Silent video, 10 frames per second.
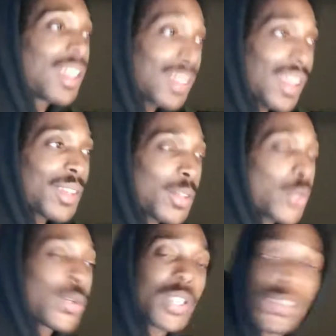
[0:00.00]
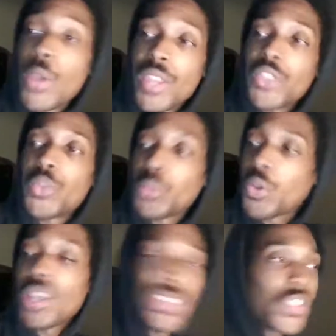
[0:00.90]
Like literally, crazy
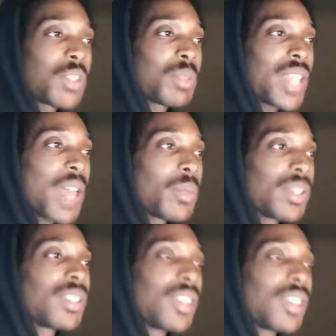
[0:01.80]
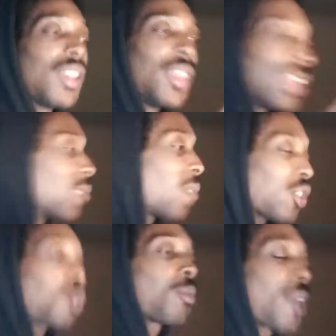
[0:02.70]
shit been happening, and my
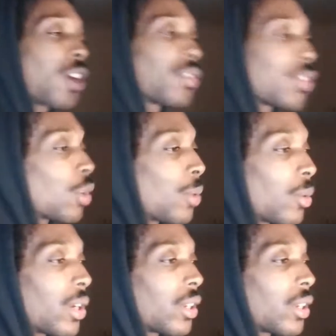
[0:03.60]
superpowers for sure been working.